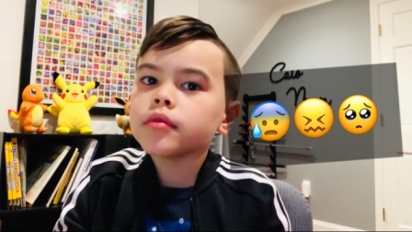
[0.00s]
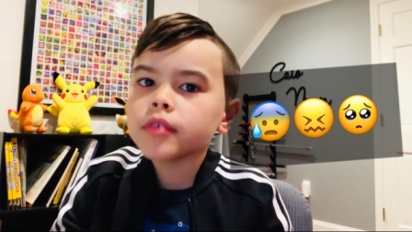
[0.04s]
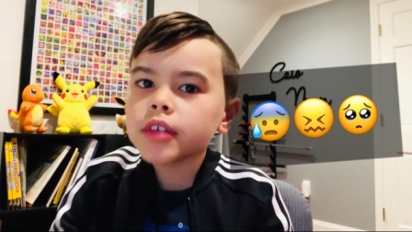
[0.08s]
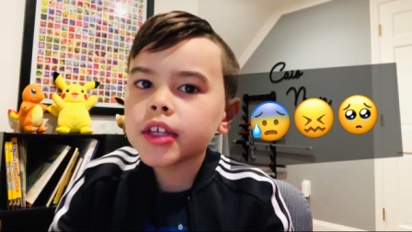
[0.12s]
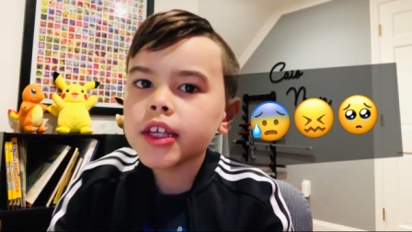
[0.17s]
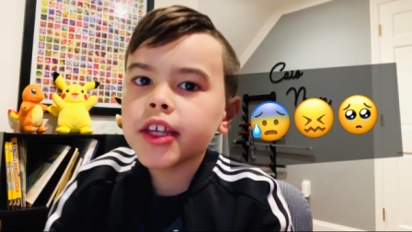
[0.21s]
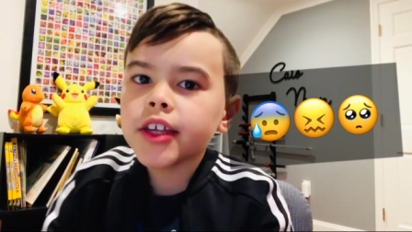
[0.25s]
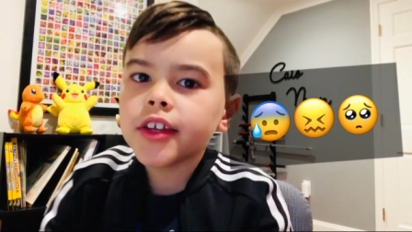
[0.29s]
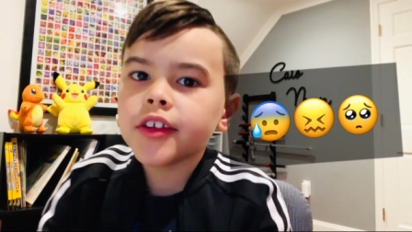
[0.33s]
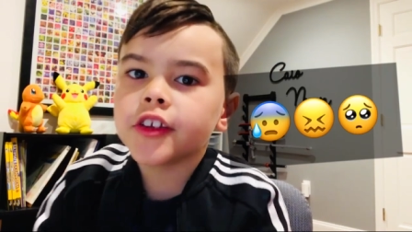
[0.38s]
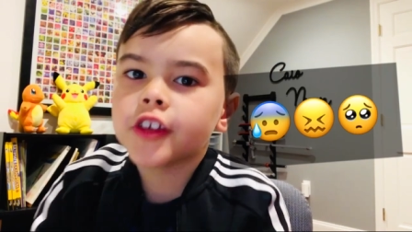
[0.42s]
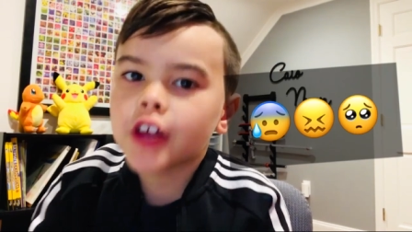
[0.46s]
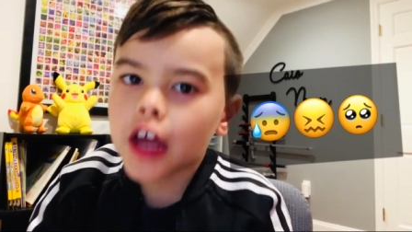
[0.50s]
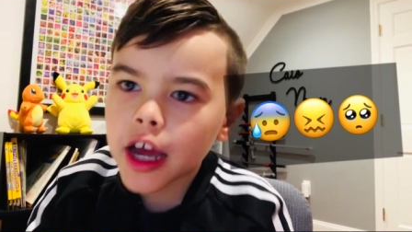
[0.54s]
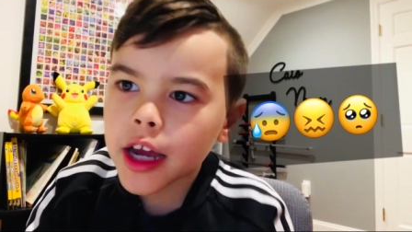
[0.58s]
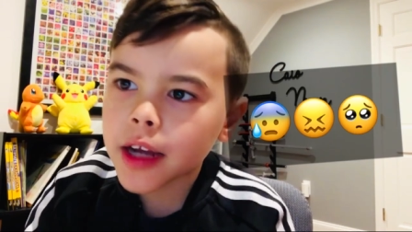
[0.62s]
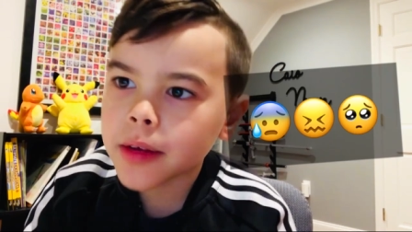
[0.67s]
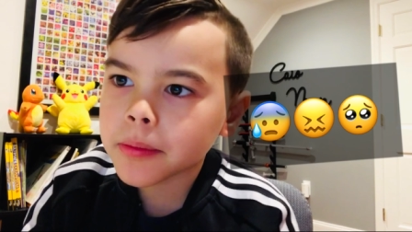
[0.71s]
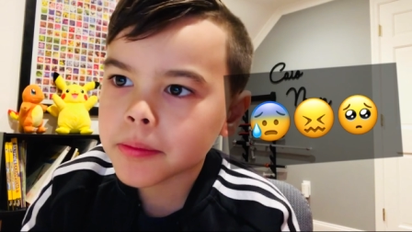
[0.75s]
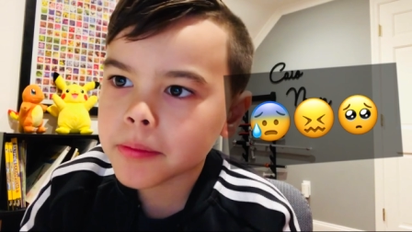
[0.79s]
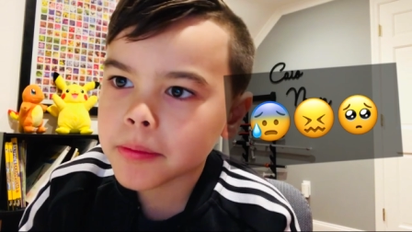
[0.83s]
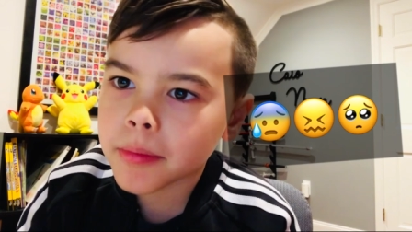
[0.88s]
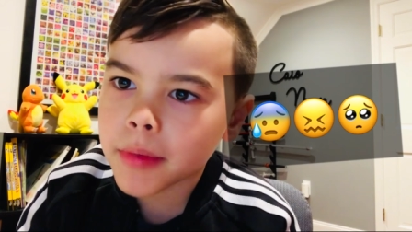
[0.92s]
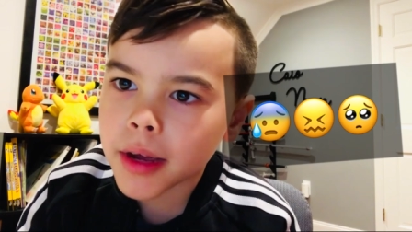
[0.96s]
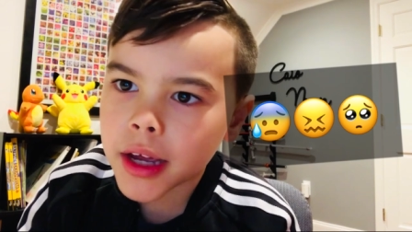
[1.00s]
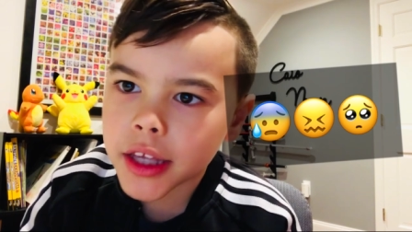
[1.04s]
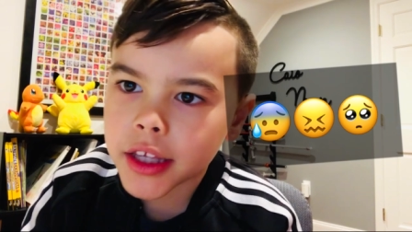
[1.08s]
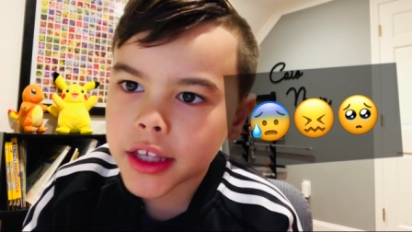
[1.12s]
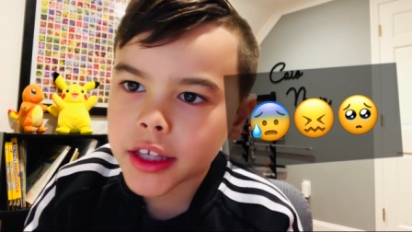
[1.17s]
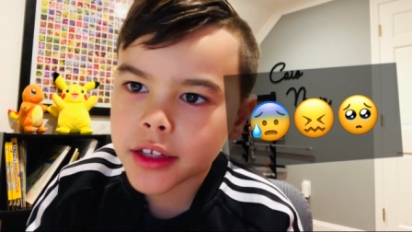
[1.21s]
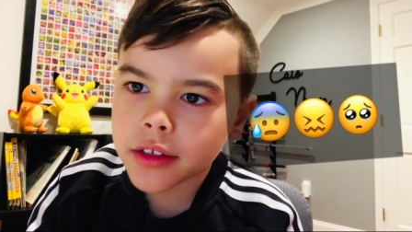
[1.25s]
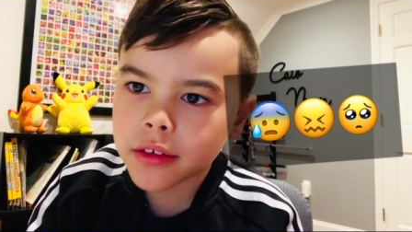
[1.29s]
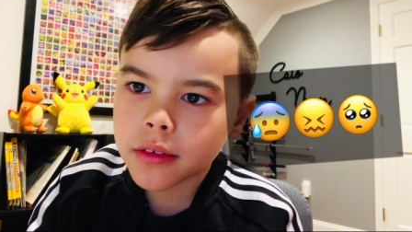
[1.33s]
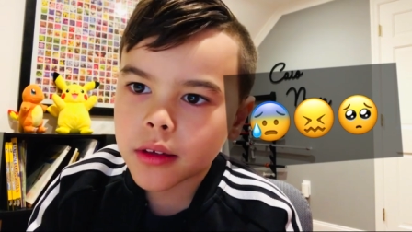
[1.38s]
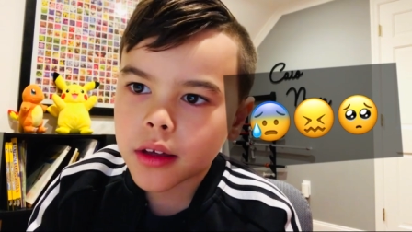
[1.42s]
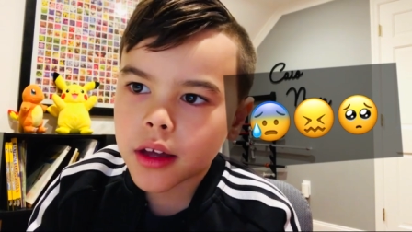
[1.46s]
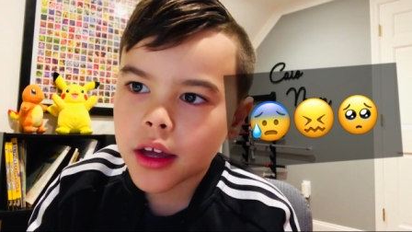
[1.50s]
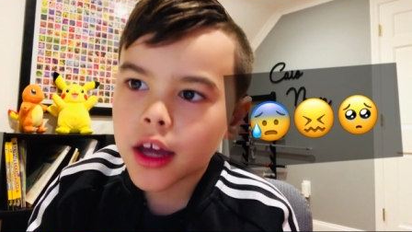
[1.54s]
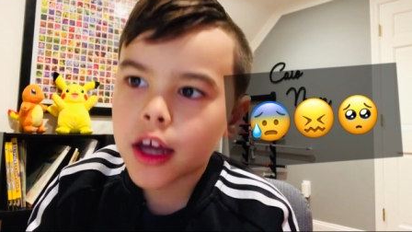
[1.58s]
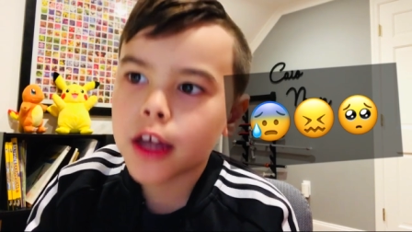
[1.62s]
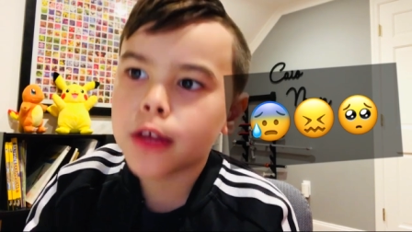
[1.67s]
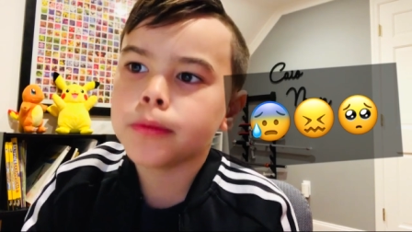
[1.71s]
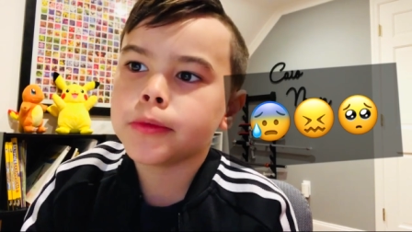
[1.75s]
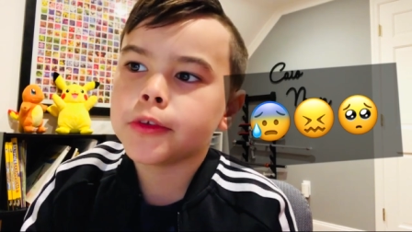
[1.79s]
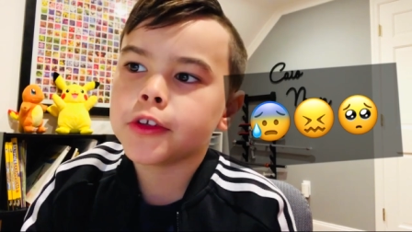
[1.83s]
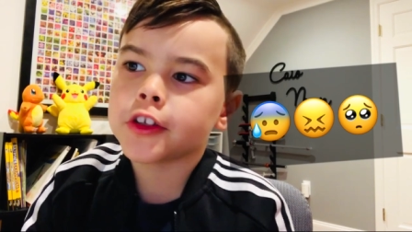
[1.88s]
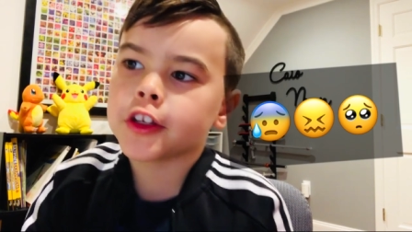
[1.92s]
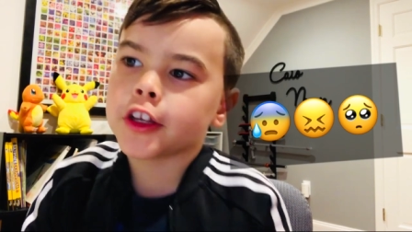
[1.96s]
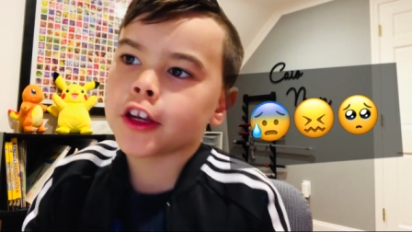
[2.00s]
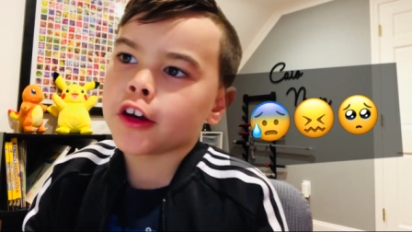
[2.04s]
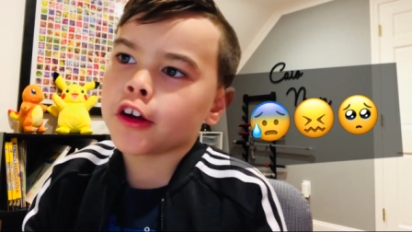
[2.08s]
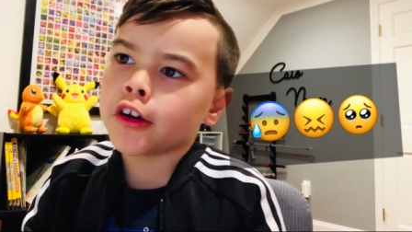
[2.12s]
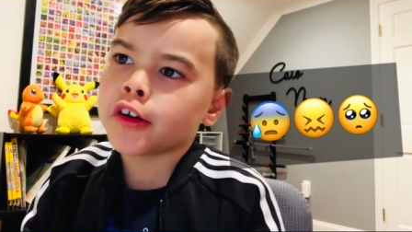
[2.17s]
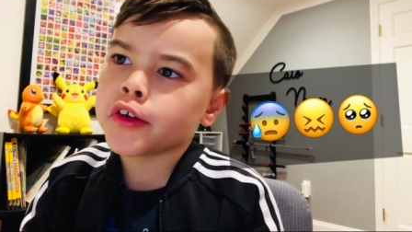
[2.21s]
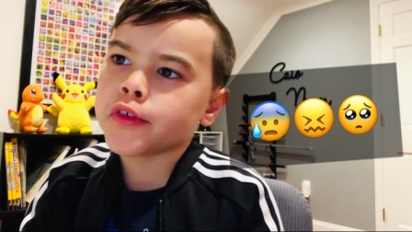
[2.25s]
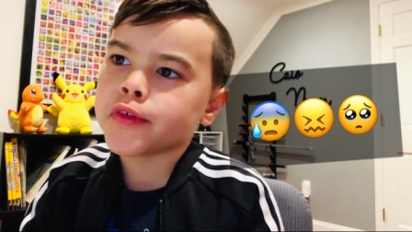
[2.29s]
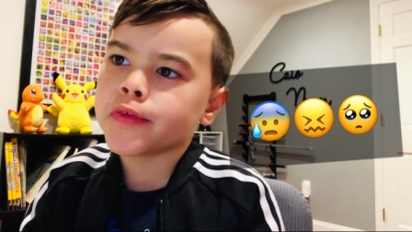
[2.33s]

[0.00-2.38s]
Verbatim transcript: is I my I'm scared